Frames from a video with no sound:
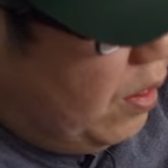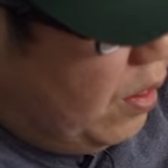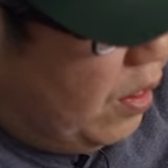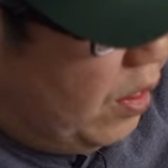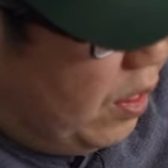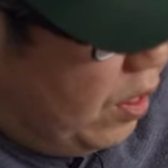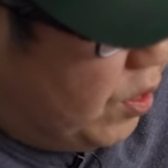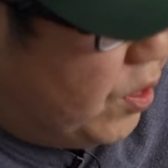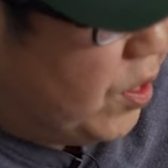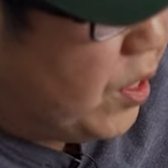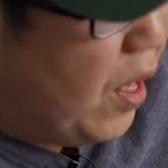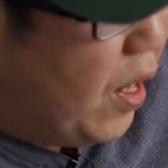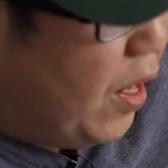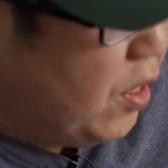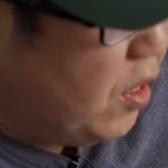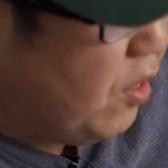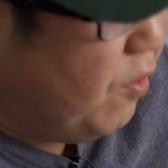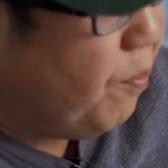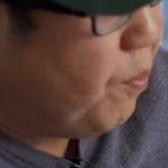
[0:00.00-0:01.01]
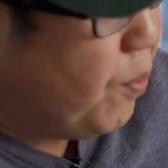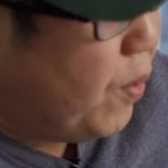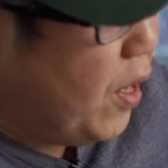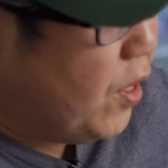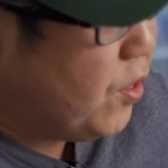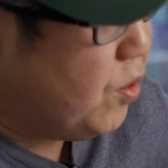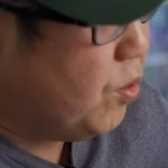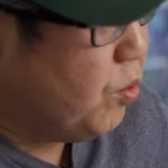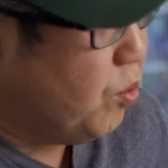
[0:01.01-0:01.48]
This size of
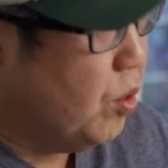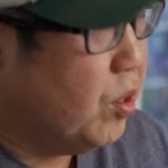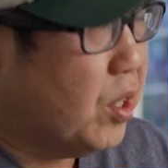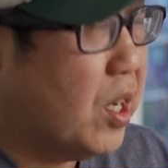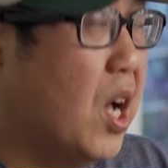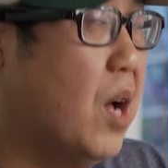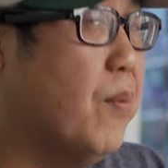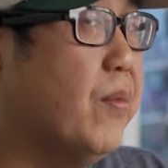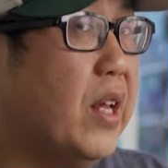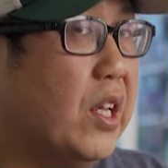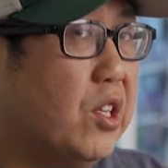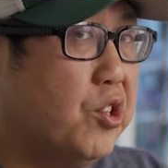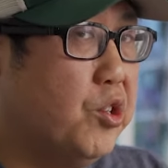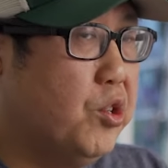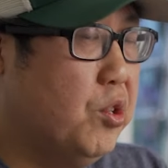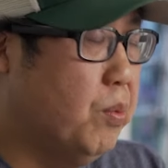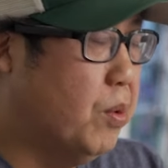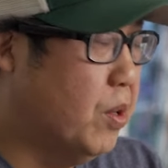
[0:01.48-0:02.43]
press will accommodate 2